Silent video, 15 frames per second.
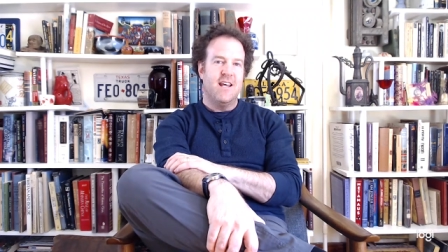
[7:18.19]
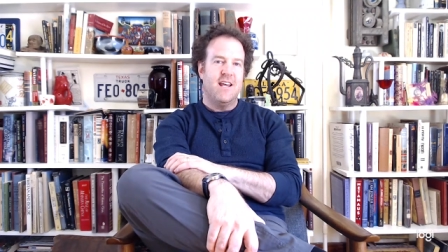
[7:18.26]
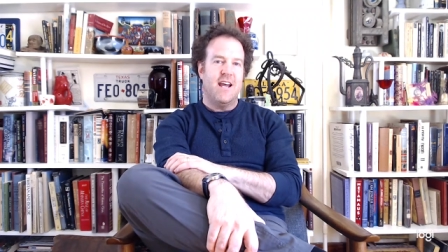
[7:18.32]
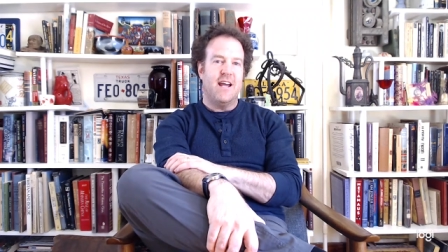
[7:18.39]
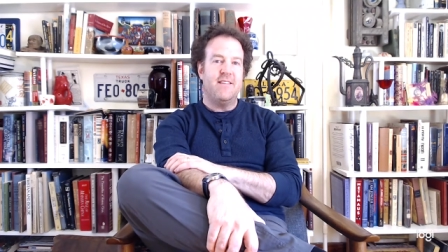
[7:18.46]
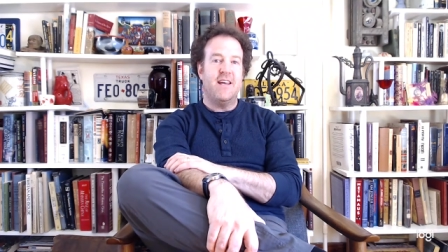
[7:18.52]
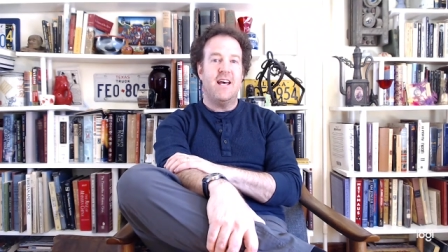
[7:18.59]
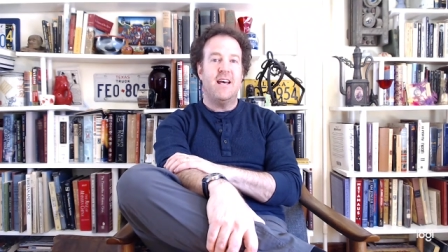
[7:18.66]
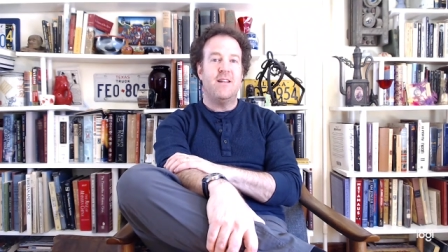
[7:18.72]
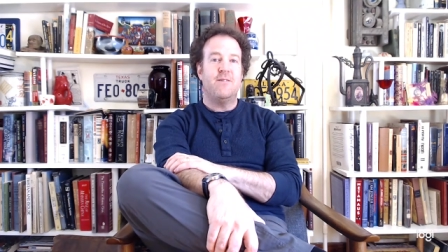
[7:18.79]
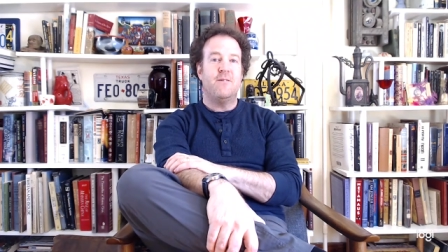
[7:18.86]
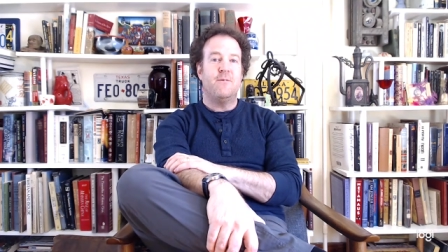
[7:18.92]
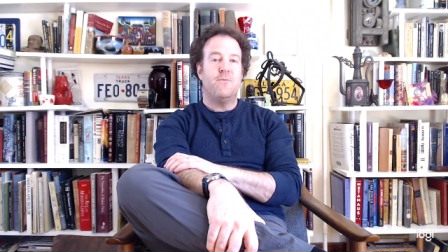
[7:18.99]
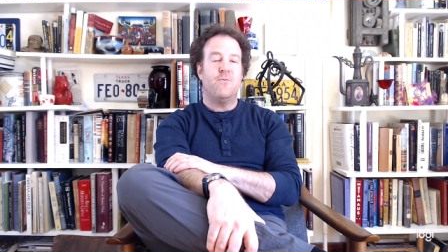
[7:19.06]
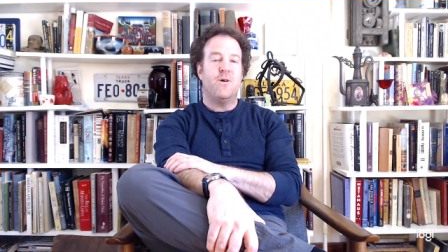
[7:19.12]
And
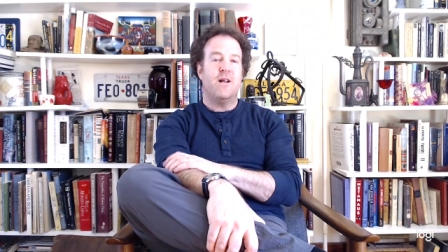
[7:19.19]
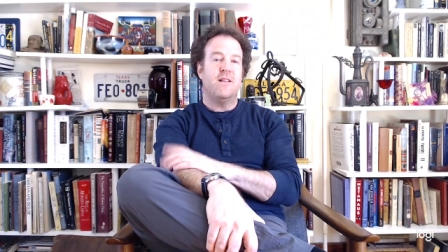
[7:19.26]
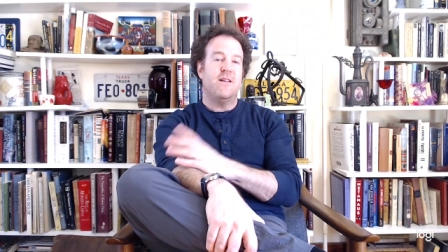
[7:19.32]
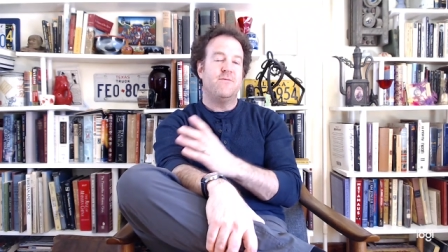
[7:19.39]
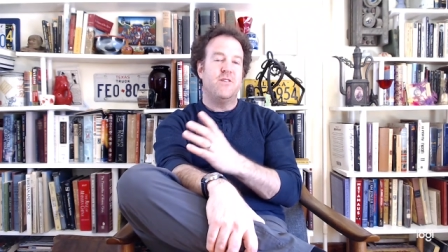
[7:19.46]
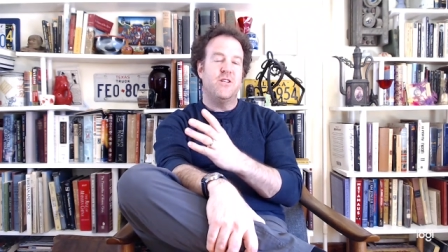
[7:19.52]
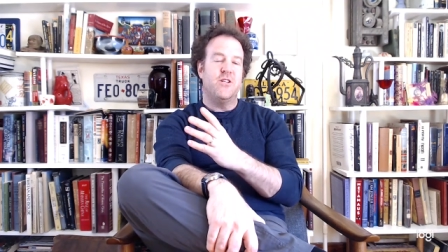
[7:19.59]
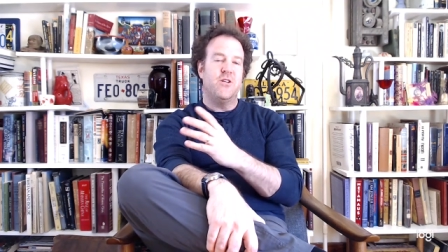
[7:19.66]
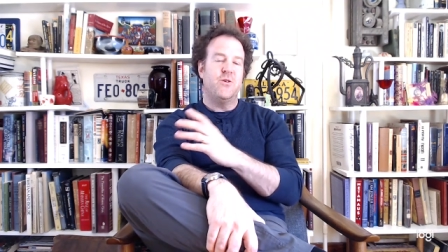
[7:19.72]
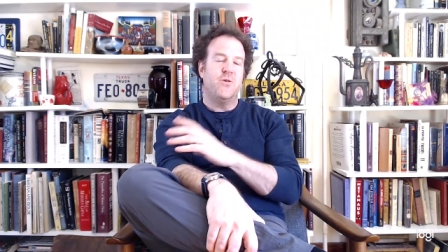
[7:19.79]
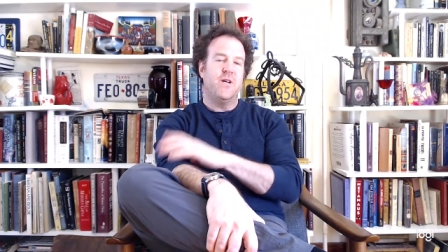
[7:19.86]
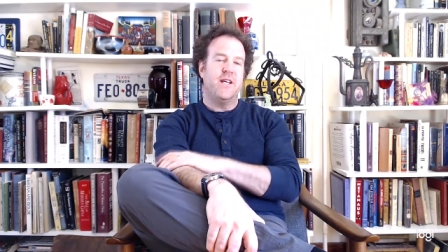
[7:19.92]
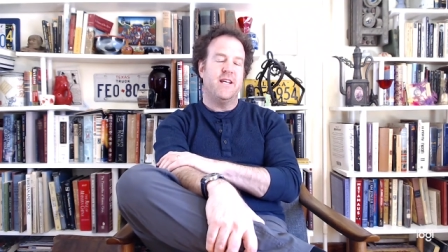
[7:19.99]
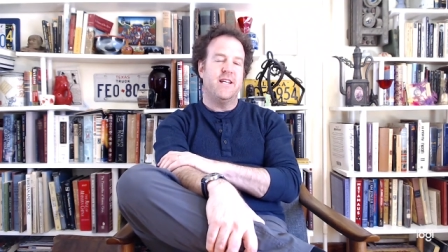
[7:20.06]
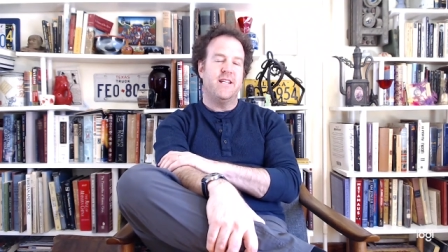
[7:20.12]
then what I'd love to do
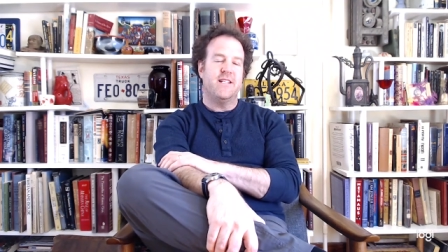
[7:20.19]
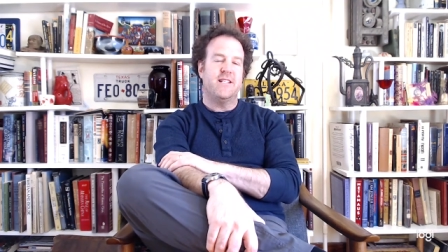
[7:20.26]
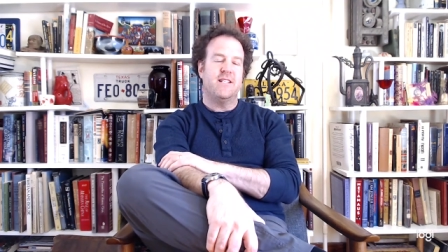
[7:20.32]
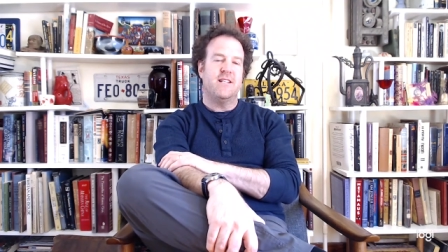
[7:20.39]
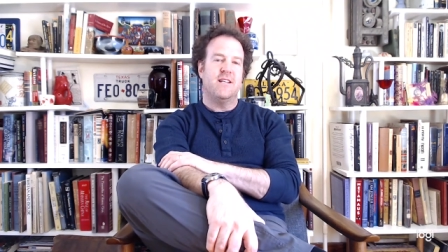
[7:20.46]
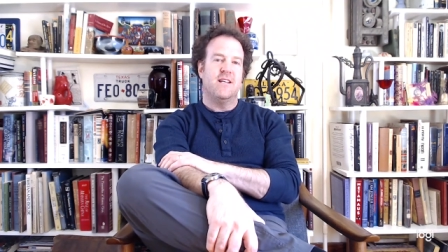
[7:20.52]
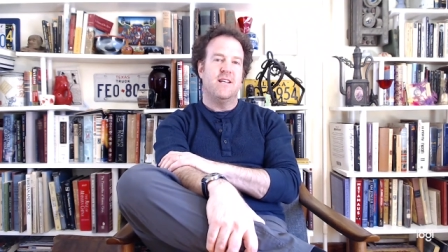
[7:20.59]
is